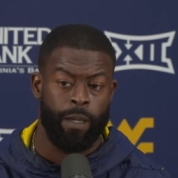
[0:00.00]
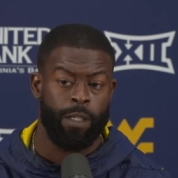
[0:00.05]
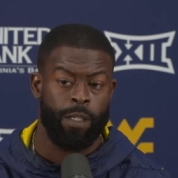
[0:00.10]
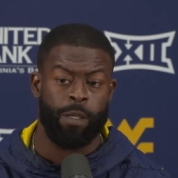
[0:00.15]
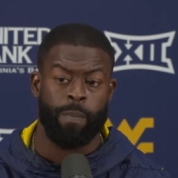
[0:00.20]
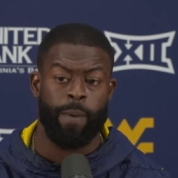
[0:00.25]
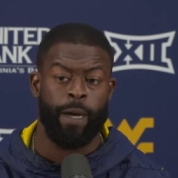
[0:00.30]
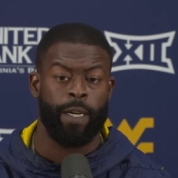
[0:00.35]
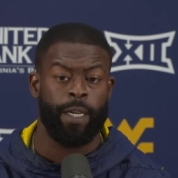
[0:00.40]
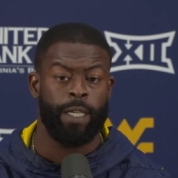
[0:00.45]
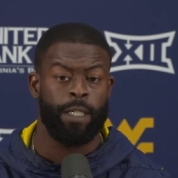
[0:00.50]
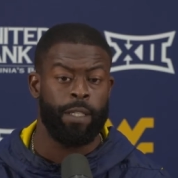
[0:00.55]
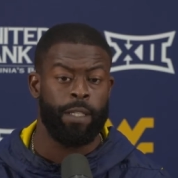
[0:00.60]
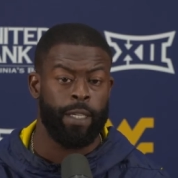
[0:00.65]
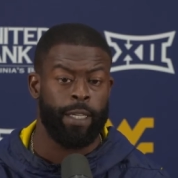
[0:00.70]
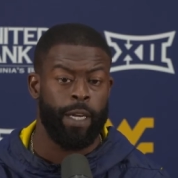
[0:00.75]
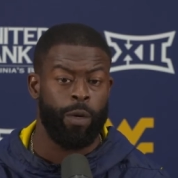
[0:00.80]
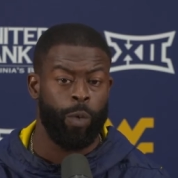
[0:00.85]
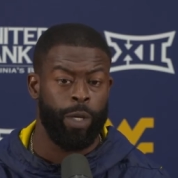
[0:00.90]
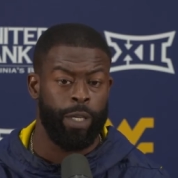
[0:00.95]
just about
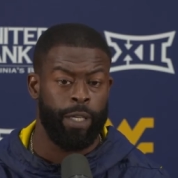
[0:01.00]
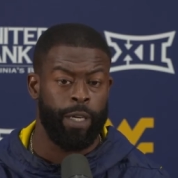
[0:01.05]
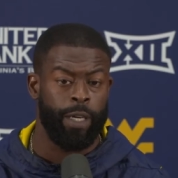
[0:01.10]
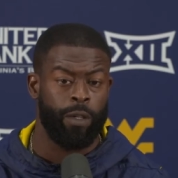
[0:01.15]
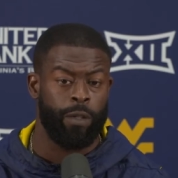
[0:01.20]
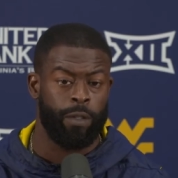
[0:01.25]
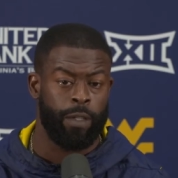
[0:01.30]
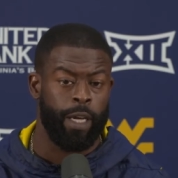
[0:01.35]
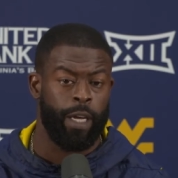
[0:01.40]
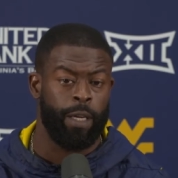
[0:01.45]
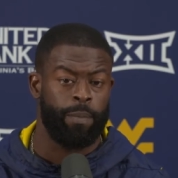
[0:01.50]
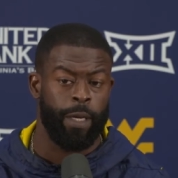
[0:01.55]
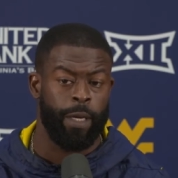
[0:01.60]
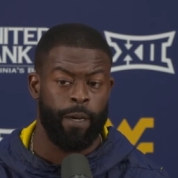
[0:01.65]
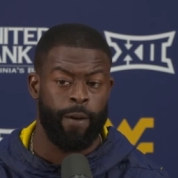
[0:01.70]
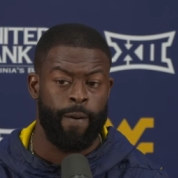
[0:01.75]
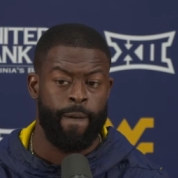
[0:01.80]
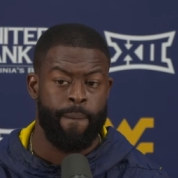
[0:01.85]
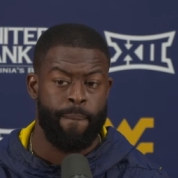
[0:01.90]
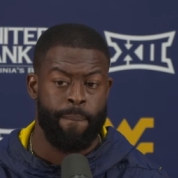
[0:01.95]
anything that we get on game
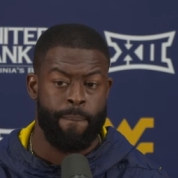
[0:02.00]
day.